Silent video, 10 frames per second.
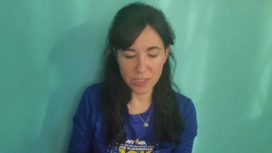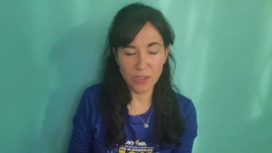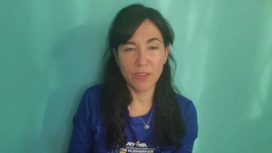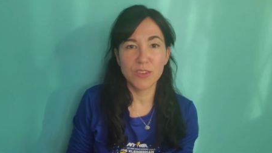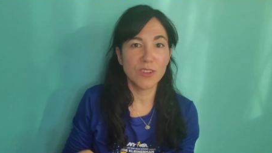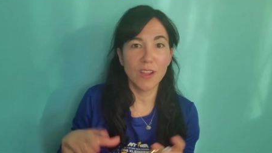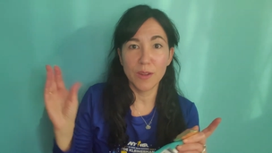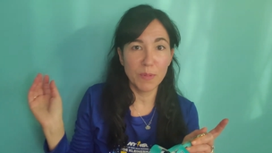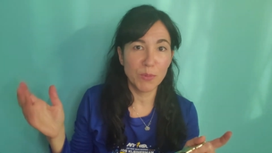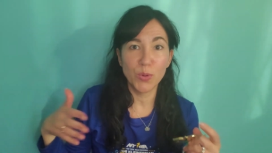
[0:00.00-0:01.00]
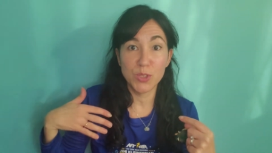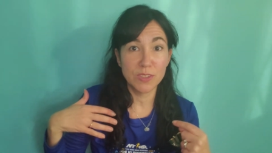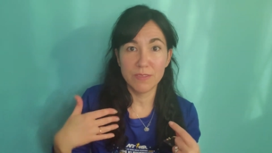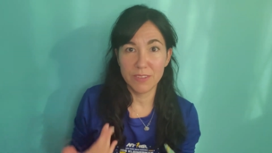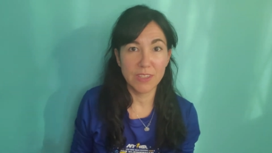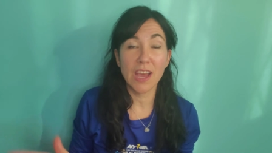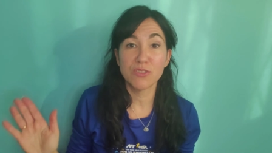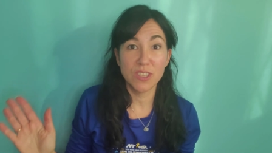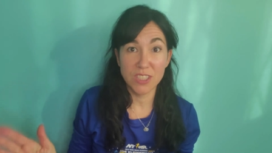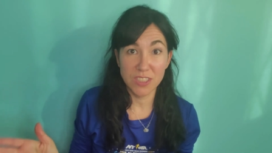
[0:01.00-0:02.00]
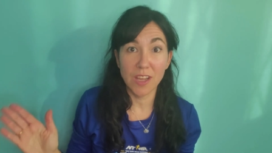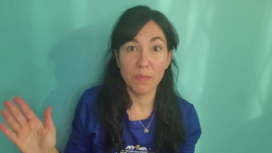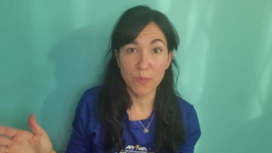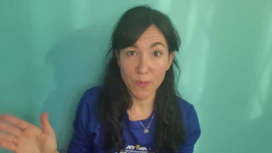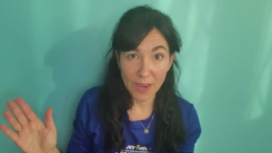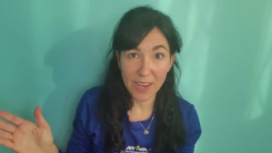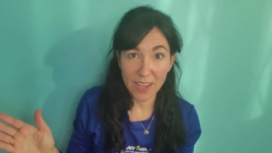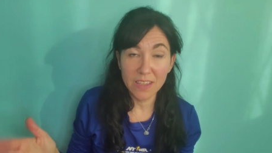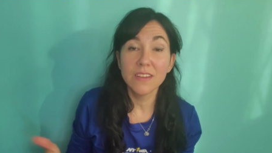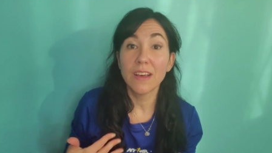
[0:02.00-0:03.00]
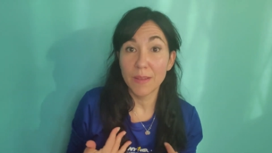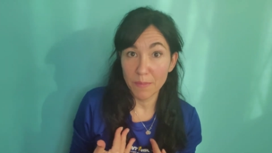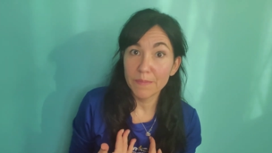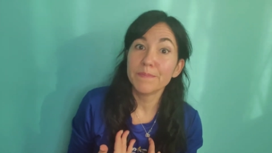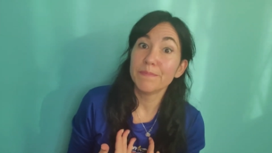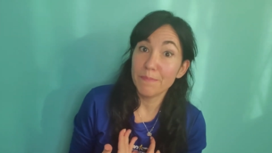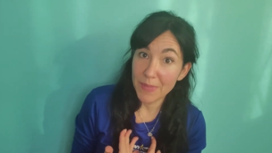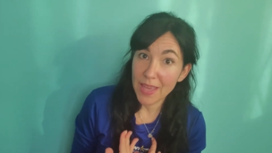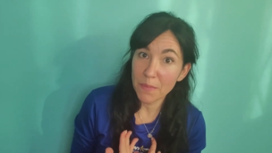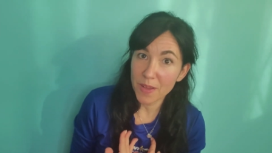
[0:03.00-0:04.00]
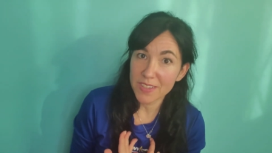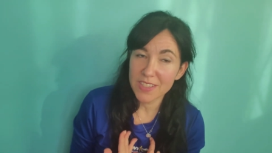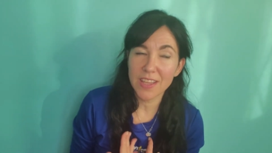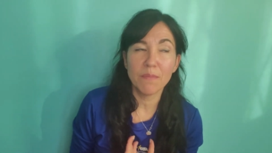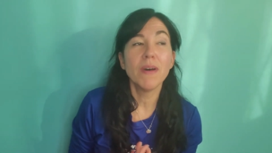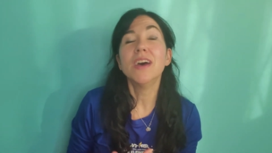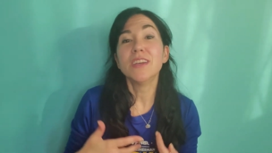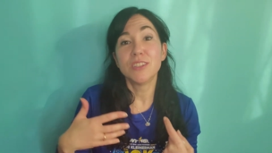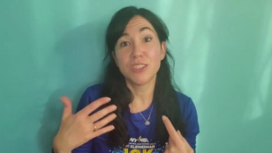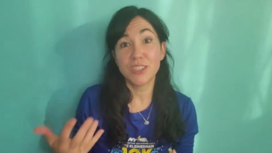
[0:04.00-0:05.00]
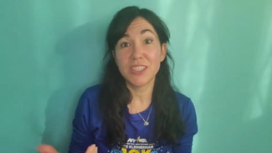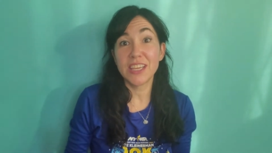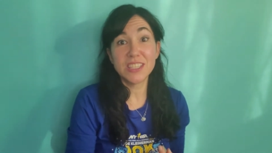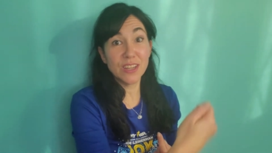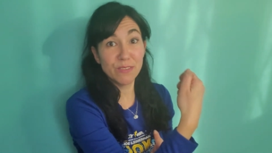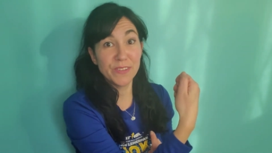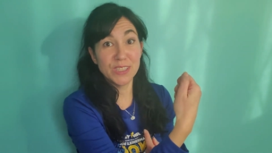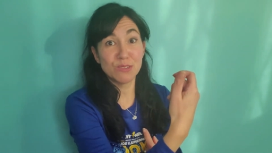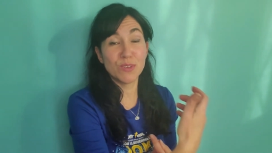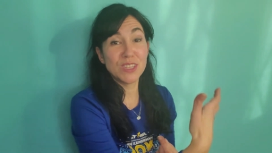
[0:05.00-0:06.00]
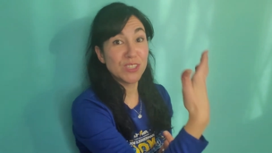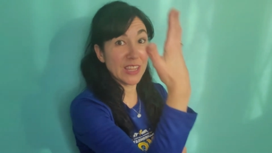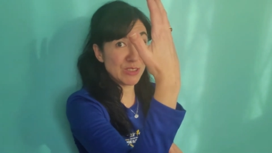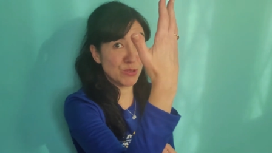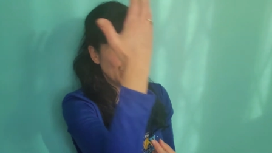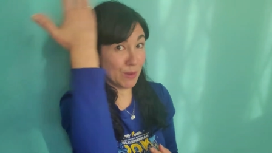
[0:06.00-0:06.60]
So there's a lot of people who actually stop running me amongst them, just to take selfies with the Statue of